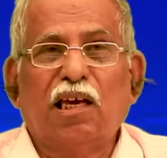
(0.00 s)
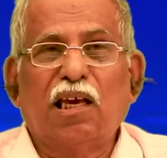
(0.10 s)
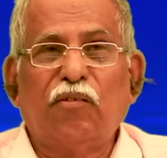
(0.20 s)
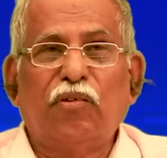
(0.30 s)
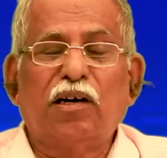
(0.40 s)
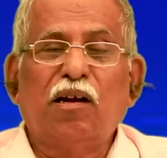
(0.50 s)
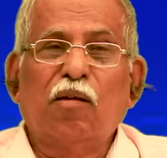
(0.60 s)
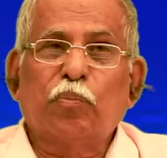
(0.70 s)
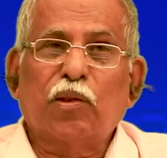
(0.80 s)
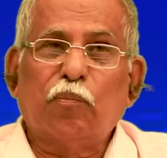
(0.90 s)
even
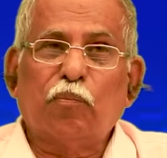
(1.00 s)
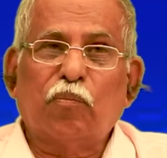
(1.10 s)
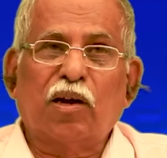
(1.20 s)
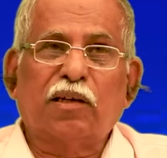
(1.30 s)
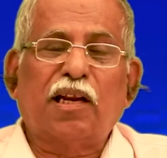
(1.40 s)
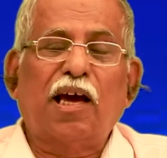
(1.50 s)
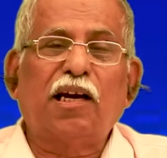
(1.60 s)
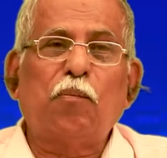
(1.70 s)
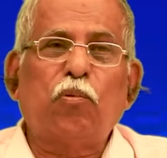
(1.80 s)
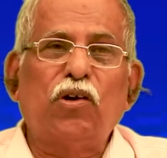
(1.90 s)

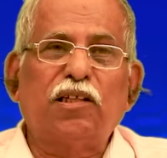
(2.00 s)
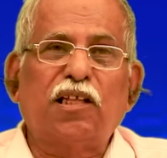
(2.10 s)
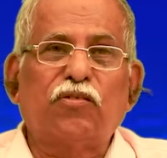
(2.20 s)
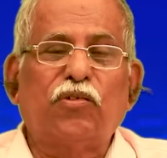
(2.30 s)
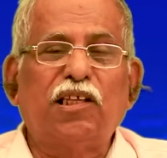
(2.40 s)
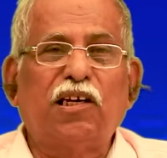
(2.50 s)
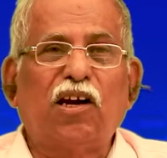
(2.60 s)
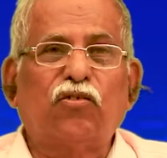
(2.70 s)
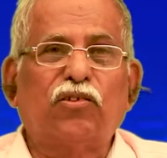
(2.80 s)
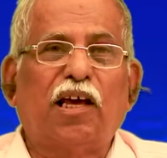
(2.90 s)
Thane police has
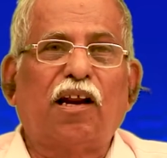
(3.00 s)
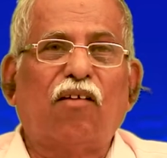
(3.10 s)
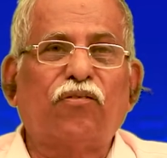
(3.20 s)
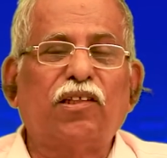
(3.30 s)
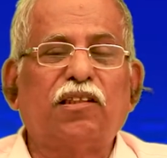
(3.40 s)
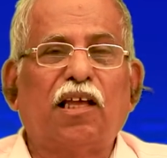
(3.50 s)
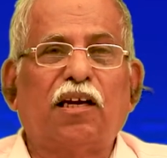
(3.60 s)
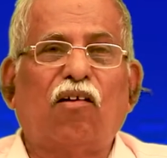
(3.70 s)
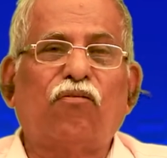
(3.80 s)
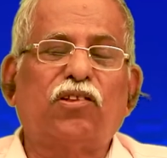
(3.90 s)
visited to their office,
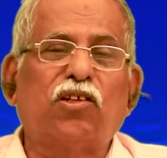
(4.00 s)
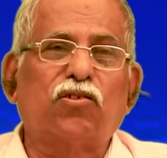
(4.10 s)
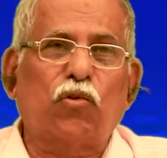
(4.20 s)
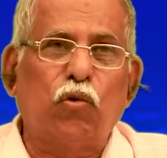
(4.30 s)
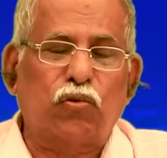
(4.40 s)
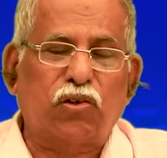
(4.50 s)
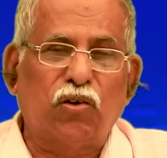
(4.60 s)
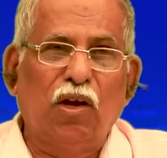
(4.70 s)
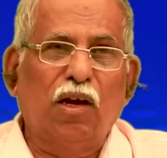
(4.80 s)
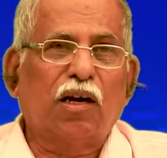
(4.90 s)
that office is closed.